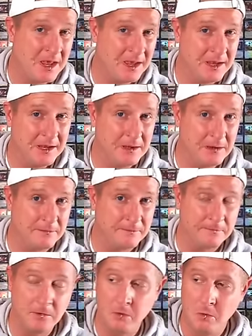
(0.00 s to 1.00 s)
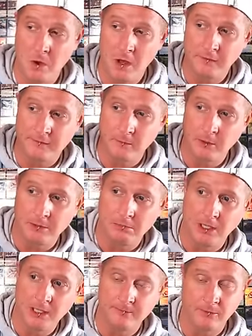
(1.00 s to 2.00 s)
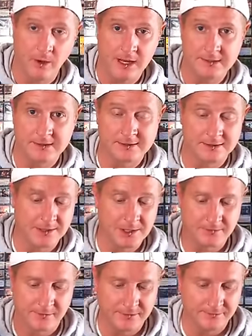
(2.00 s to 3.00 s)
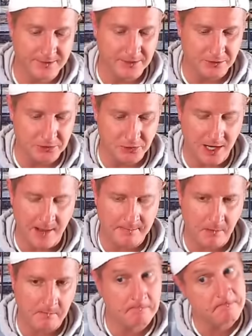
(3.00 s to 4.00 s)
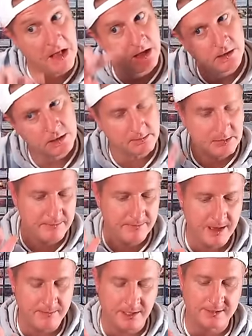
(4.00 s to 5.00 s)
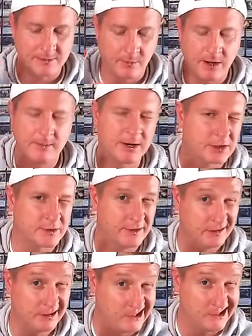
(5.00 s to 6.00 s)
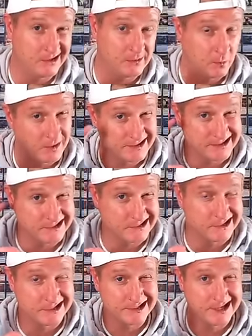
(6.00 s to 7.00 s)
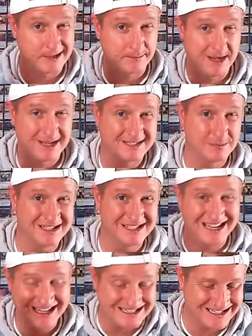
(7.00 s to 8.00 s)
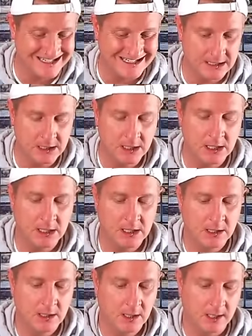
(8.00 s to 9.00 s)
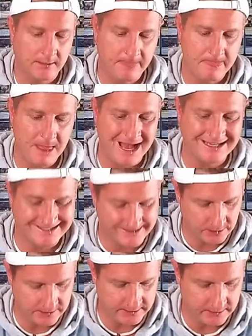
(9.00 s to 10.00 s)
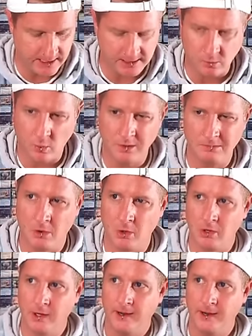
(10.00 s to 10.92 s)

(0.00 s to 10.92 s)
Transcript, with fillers: if you want someone to blame for why it took so long for this video to drop, you can blame them because I wanted to make sure the lighting was as good as I could possibly get tonight. I still need like one more.